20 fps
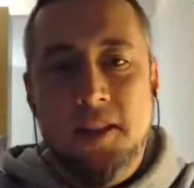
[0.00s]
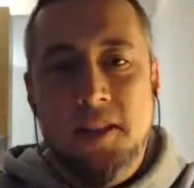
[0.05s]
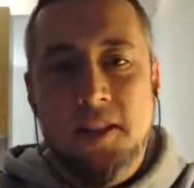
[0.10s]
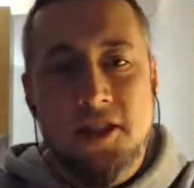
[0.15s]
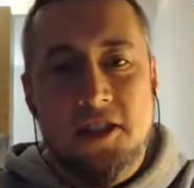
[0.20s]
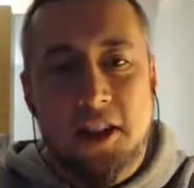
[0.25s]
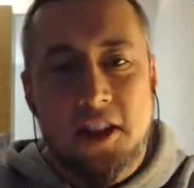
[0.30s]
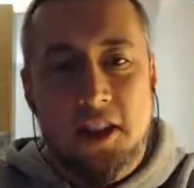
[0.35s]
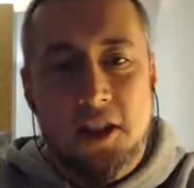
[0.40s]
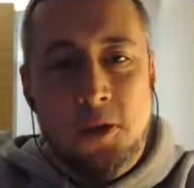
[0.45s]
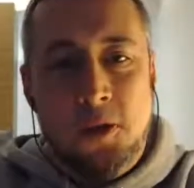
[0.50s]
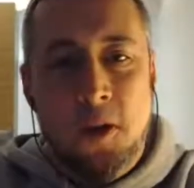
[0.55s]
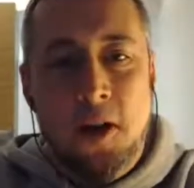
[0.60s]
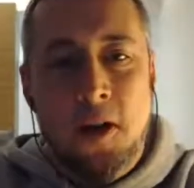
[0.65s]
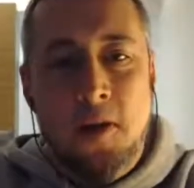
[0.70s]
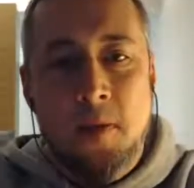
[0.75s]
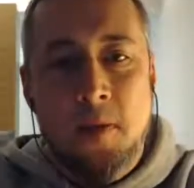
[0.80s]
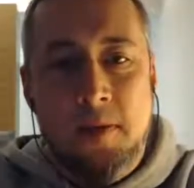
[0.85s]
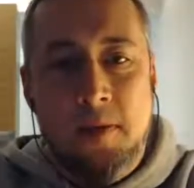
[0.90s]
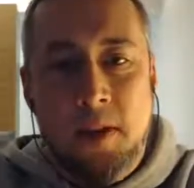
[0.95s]
Did you see the
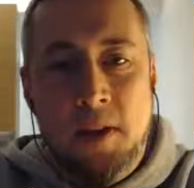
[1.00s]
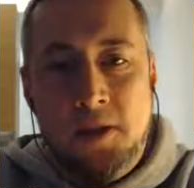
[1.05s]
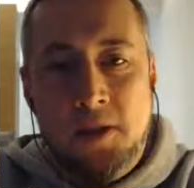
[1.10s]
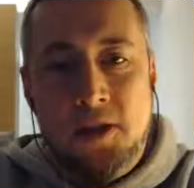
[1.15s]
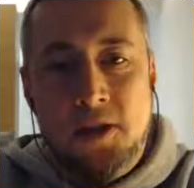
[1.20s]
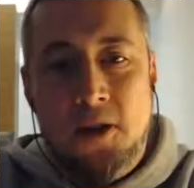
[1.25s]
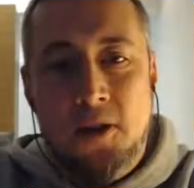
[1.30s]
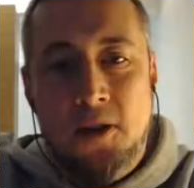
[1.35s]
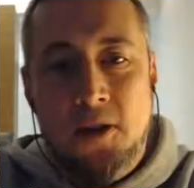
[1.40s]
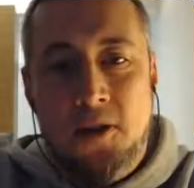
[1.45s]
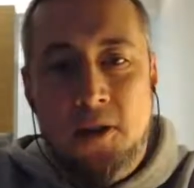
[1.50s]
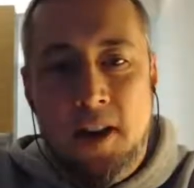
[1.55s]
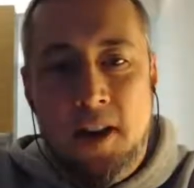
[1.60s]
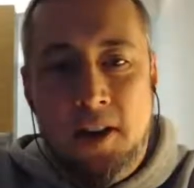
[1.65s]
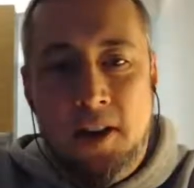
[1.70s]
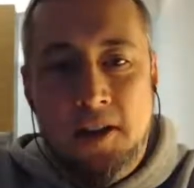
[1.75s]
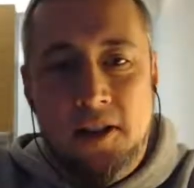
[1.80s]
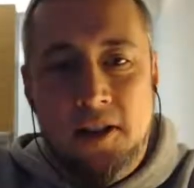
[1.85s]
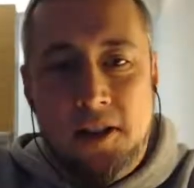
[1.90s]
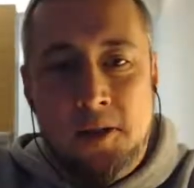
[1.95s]
Twitter meme that was going
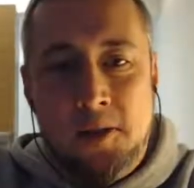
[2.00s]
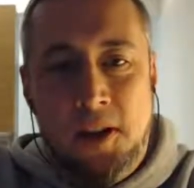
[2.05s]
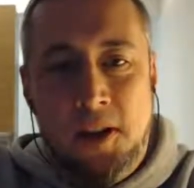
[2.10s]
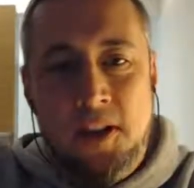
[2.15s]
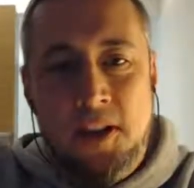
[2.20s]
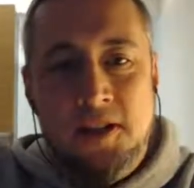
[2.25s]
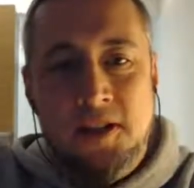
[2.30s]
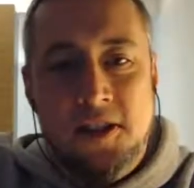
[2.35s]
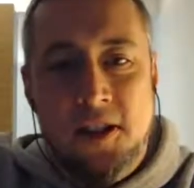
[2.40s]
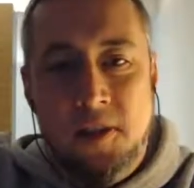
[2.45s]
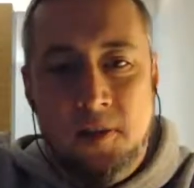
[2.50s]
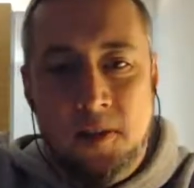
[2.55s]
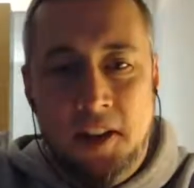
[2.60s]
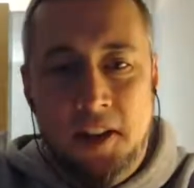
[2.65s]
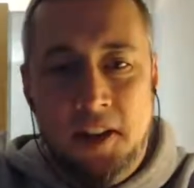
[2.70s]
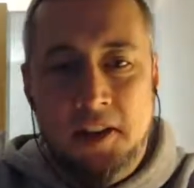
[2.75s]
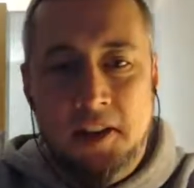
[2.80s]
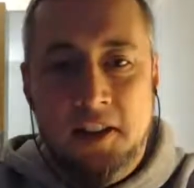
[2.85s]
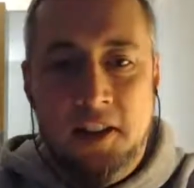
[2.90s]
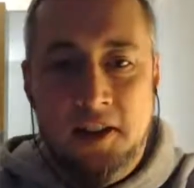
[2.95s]
around? Explain
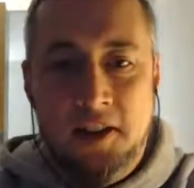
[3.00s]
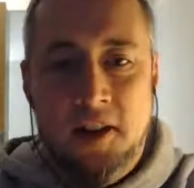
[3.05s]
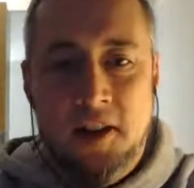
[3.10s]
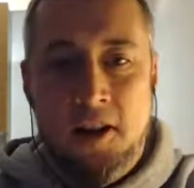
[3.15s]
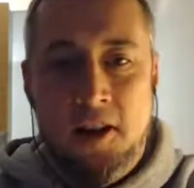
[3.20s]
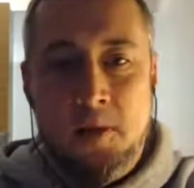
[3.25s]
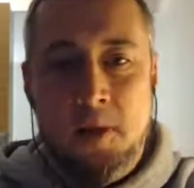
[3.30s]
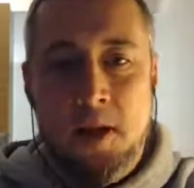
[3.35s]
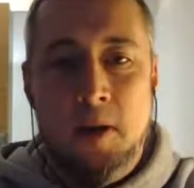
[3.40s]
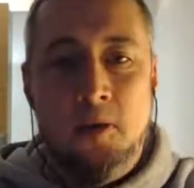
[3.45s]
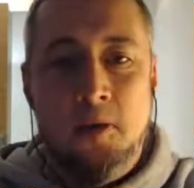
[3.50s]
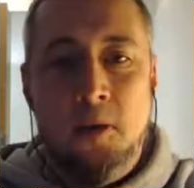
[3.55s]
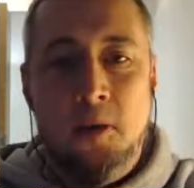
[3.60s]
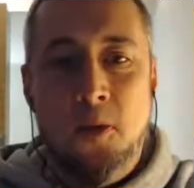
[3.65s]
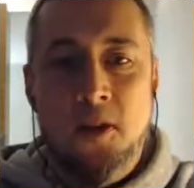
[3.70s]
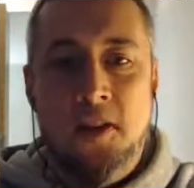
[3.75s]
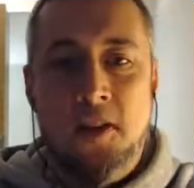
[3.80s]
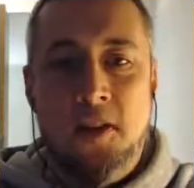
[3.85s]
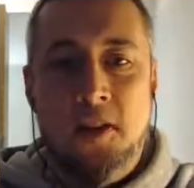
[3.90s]
something that young people wouldn't